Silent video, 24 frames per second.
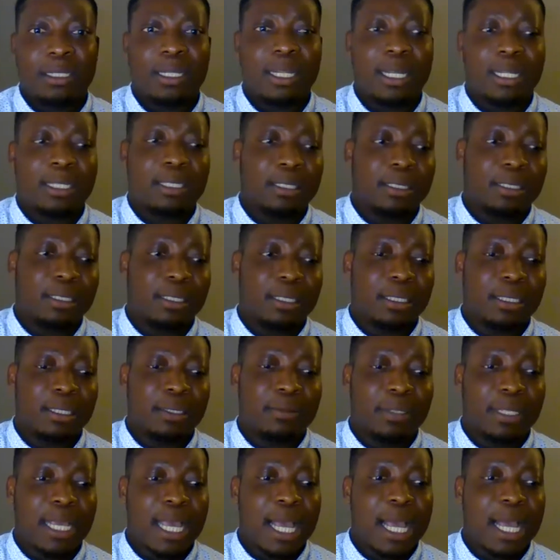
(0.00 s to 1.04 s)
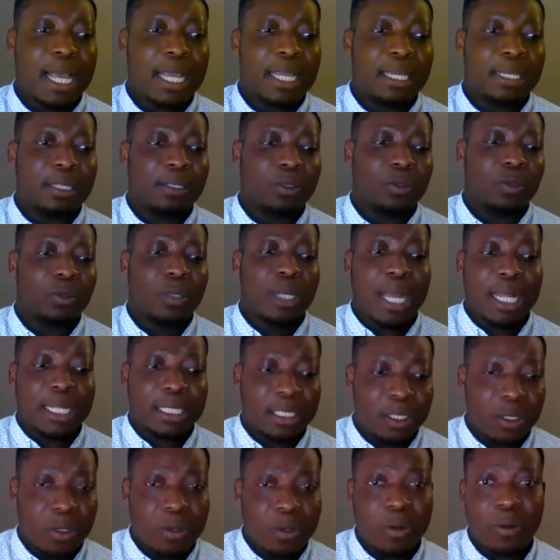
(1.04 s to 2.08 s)
that they are into
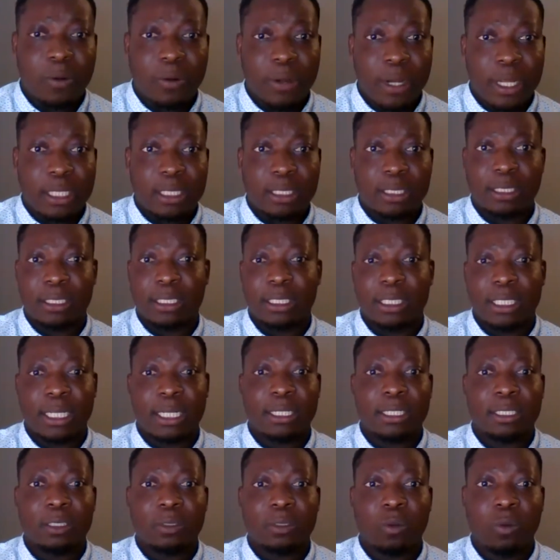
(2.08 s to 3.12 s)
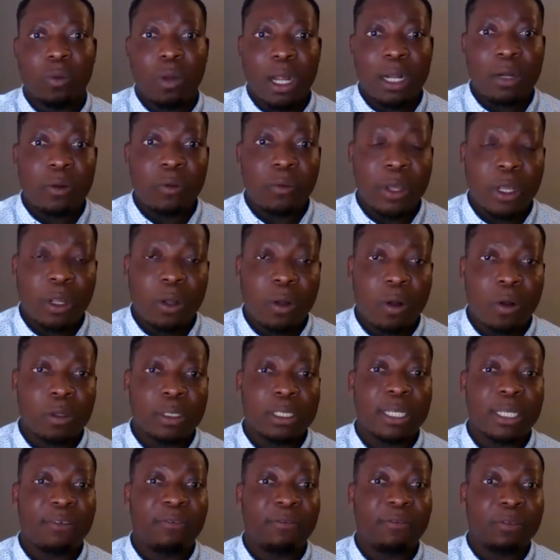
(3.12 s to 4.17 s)
categories. There is one we
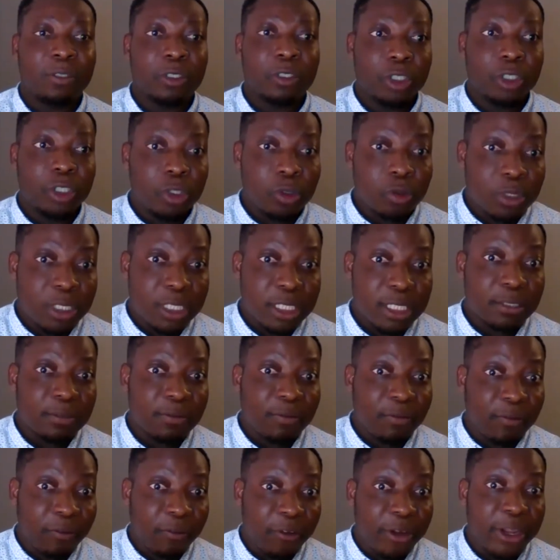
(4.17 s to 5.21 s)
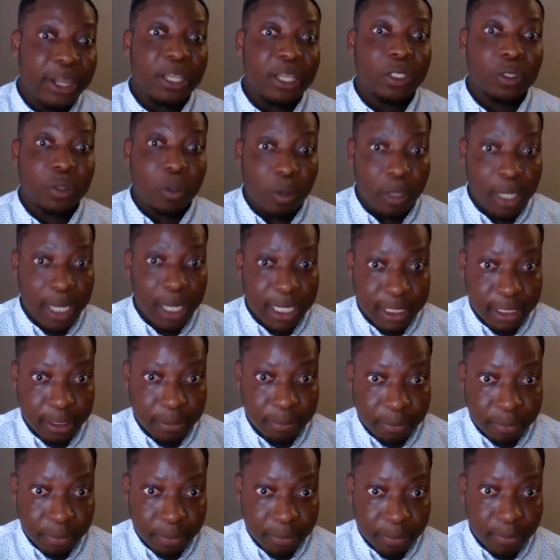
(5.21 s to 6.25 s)
call the tuition-free
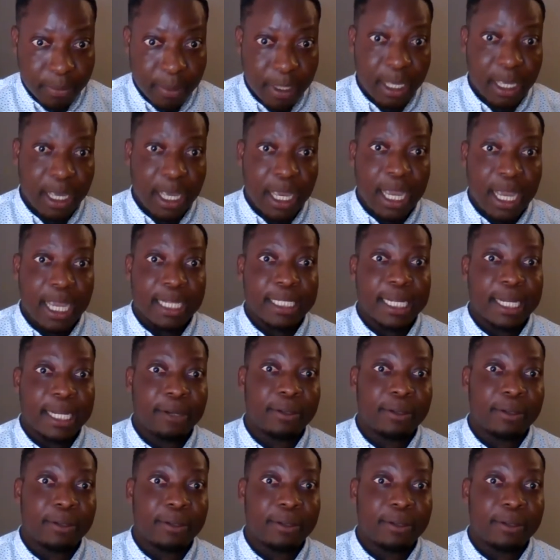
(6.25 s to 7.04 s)
scholarship, and there